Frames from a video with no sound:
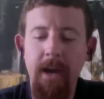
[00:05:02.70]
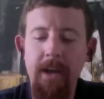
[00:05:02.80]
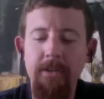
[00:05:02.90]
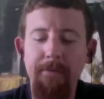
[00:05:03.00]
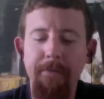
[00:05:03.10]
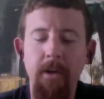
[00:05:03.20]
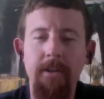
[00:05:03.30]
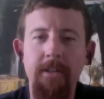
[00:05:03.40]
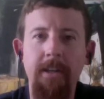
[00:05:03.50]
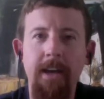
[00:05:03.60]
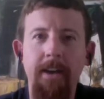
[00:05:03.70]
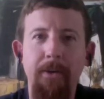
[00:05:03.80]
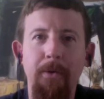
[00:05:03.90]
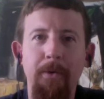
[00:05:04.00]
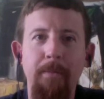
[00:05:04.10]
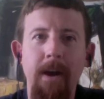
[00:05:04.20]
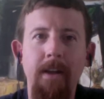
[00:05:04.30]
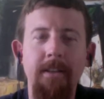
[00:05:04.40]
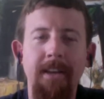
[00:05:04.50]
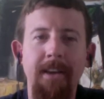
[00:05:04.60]
I used to fall into that whole
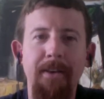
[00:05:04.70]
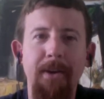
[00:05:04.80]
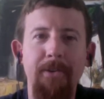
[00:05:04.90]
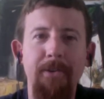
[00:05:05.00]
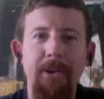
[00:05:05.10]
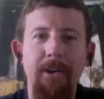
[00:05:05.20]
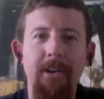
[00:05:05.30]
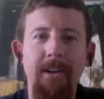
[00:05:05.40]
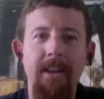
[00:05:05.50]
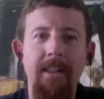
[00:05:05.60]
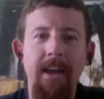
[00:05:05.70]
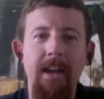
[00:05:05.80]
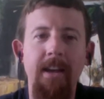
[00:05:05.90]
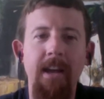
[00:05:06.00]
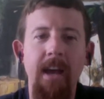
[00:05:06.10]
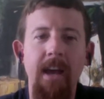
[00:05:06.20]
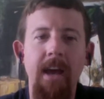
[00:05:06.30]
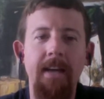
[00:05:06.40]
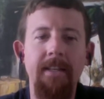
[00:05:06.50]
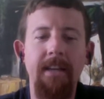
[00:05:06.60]
mindset when I was younger, and then
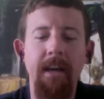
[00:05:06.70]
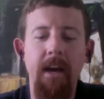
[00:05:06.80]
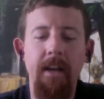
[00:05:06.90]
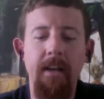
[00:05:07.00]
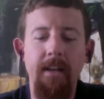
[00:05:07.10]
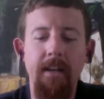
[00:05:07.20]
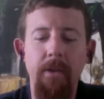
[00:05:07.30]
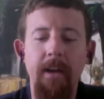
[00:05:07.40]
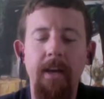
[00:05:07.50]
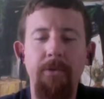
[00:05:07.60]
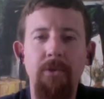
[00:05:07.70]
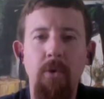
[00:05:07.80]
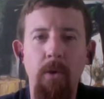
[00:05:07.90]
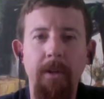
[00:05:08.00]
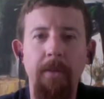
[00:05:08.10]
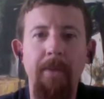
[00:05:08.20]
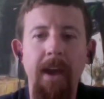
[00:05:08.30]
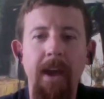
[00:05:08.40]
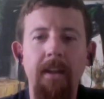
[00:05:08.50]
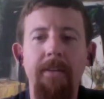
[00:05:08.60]
as I got, then I was touring in the
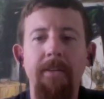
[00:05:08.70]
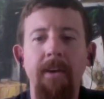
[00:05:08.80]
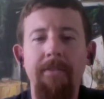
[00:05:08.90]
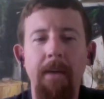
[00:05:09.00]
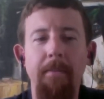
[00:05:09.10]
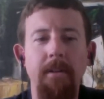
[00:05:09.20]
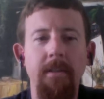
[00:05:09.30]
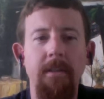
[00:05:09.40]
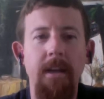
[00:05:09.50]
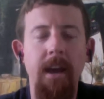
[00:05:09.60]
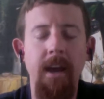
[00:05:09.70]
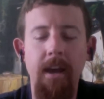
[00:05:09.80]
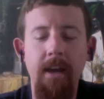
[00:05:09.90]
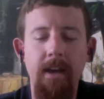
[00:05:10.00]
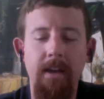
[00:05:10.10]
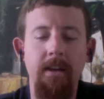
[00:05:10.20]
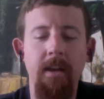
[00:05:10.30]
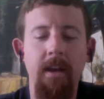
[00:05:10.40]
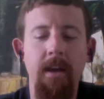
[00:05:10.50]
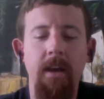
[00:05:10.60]
band and living off $10 a day, and
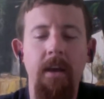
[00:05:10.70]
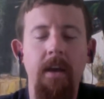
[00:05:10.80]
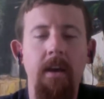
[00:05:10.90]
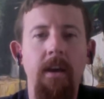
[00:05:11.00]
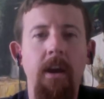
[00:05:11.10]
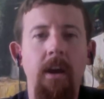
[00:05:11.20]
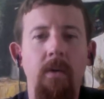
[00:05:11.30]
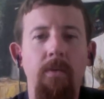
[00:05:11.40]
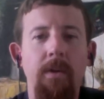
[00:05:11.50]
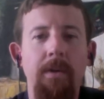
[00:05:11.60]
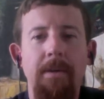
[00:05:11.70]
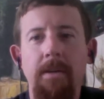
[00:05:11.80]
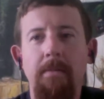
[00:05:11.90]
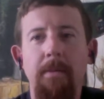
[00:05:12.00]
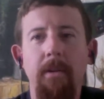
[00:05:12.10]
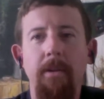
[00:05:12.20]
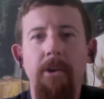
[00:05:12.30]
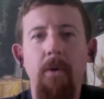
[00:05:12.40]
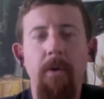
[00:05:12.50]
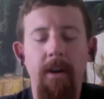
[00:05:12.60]
we'd be in the middle of
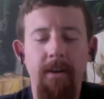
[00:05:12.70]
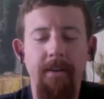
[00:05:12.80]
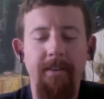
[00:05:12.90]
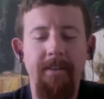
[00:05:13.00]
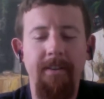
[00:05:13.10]
nowhere and